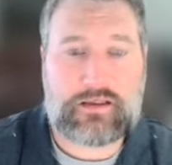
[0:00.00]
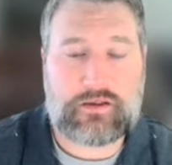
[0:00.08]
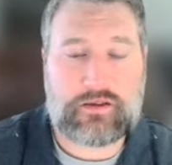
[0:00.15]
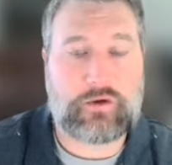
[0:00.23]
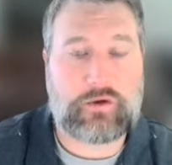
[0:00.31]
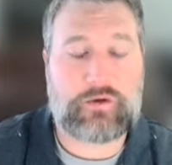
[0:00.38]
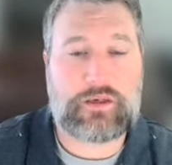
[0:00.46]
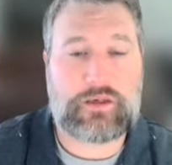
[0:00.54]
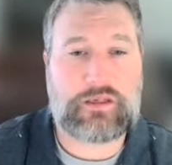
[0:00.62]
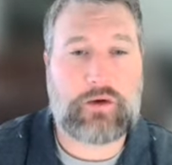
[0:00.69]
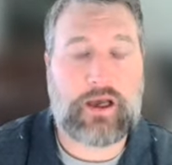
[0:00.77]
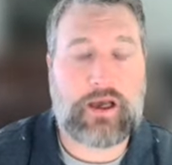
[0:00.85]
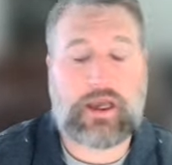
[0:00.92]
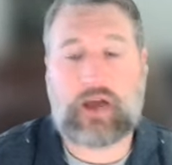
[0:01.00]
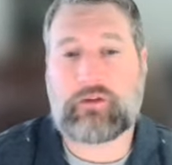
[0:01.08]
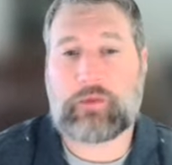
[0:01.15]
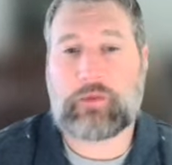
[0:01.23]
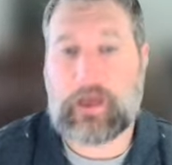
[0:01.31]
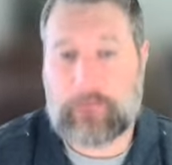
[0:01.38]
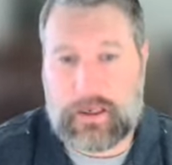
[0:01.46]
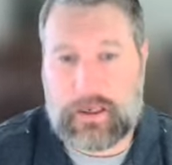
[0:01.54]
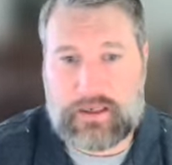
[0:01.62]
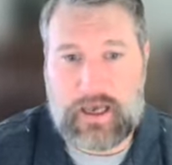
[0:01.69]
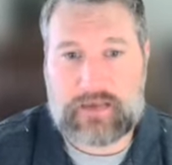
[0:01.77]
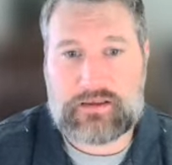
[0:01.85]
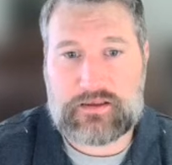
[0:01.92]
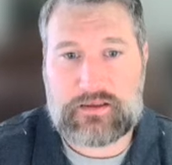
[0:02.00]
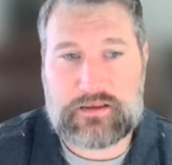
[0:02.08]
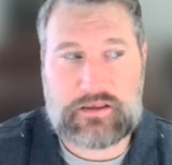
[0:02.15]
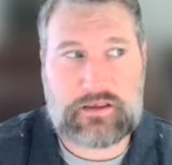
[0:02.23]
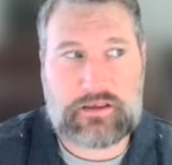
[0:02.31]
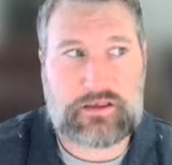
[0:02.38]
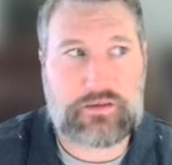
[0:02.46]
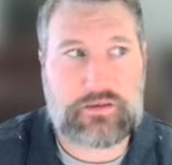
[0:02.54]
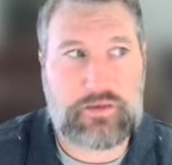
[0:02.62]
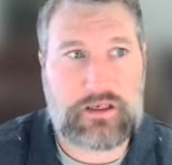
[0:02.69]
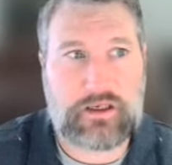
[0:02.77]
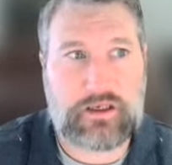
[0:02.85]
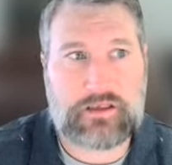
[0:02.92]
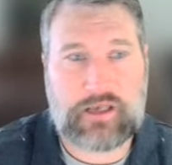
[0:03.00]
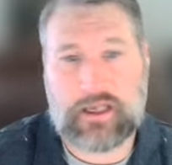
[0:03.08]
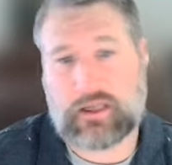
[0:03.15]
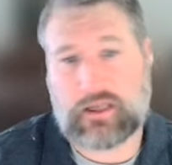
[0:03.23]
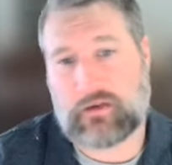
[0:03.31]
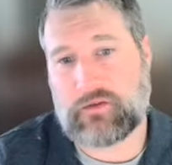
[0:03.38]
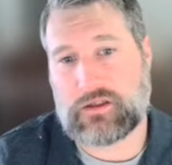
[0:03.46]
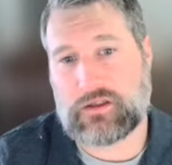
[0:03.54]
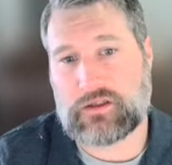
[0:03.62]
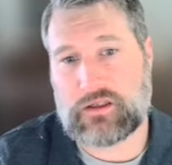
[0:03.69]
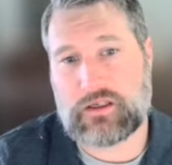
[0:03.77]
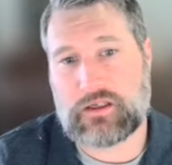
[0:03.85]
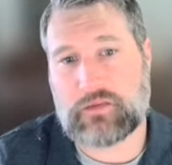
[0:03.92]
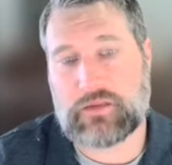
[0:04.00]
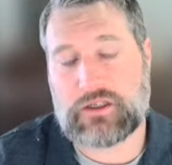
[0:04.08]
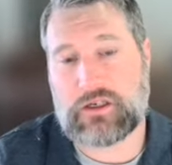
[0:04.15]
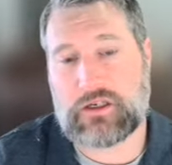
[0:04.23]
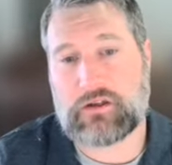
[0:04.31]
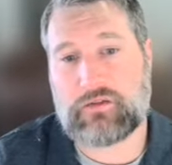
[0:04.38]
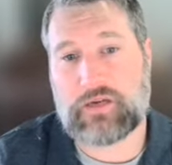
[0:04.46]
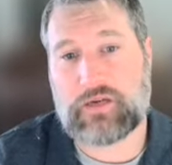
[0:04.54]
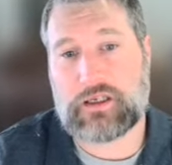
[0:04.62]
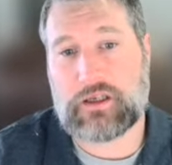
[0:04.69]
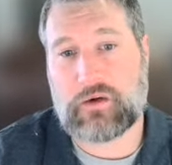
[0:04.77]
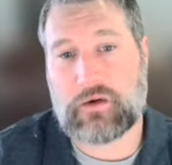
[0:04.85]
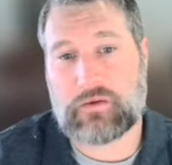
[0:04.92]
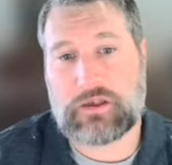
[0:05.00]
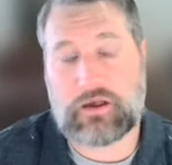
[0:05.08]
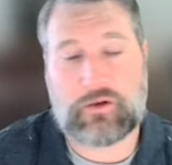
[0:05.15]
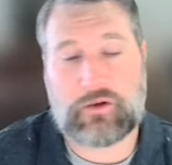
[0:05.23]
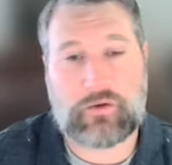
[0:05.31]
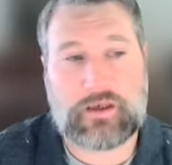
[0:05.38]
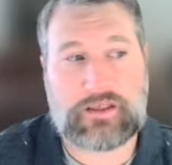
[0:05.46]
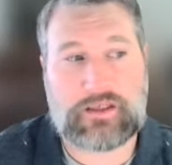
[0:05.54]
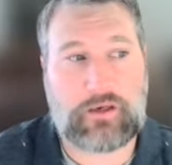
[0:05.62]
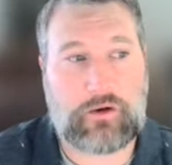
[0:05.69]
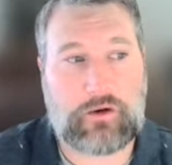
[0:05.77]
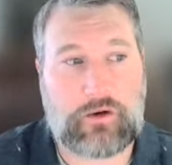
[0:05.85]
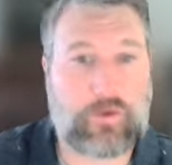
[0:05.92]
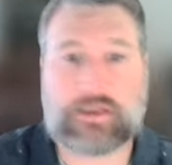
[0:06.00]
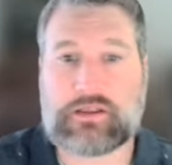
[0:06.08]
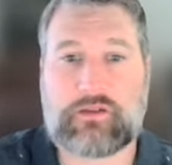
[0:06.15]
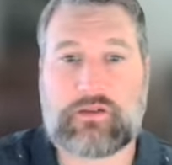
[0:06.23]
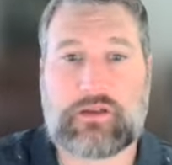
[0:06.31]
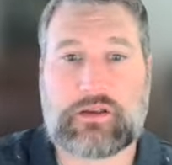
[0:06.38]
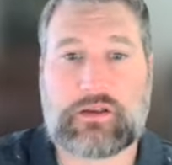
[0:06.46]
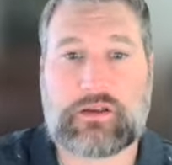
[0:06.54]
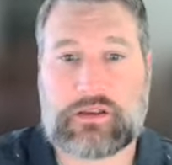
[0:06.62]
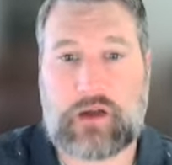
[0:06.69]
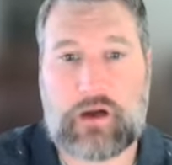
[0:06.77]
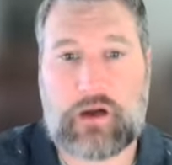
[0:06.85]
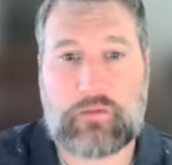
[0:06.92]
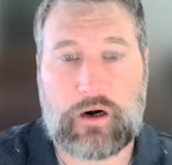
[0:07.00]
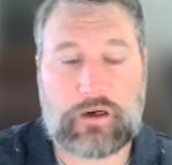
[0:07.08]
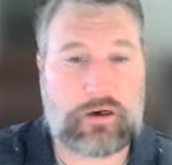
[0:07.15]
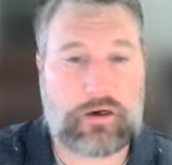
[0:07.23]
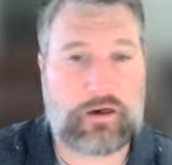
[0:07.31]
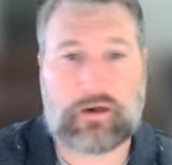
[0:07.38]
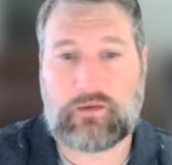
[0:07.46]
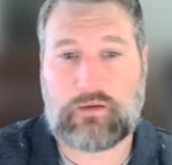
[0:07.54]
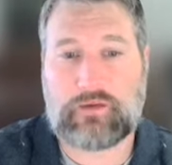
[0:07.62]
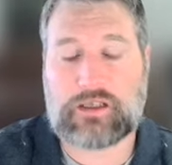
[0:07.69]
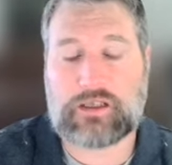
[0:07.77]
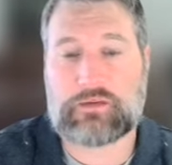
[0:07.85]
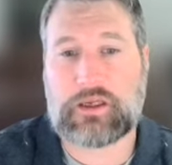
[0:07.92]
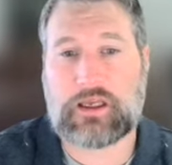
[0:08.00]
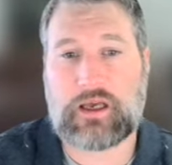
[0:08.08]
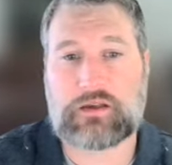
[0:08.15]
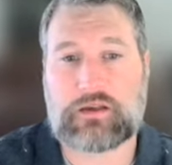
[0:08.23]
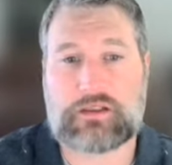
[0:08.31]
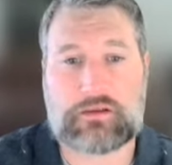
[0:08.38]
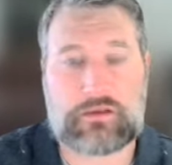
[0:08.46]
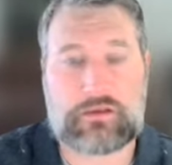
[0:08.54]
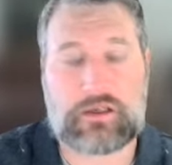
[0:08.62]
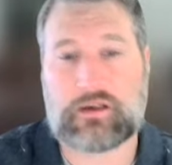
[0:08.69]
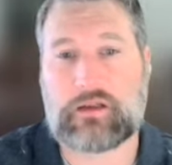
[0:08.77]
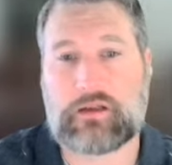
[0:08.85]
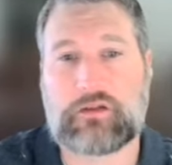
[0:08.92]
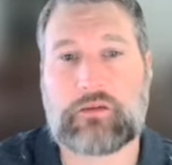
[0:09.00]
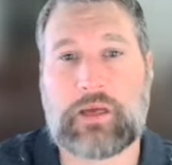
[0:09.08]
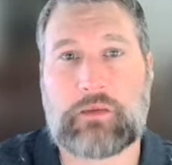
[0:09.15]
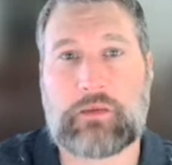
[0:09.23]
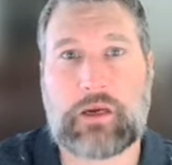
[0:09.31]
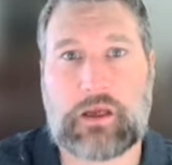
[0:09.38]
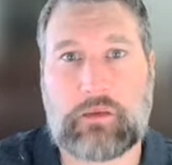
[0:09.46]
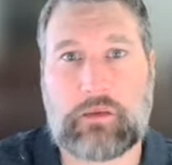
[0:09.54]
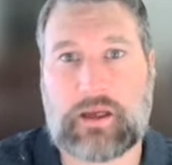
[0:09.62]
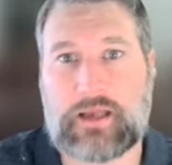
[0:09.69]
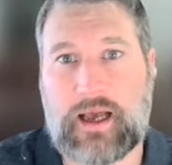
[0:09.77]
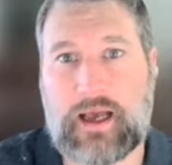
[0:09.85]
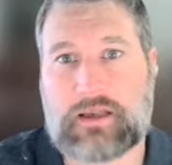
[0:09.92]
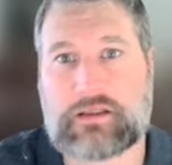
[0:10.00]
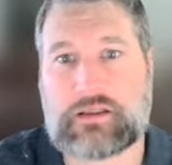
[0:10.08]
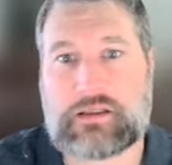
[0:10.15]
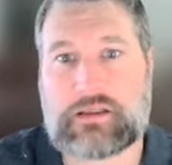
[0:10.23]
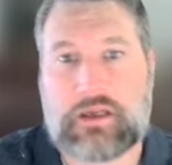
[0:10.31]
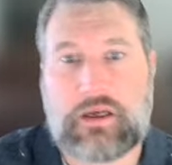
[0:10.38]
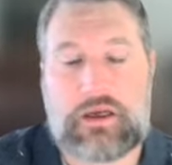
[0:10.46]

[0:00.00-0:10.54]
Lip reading: So the only reason why I ever pay my taxes is because I could eventually end up in jail if I don't. Otherwise, I would always leave it in the stock market or in investment accounts and continue to make money on my taxes.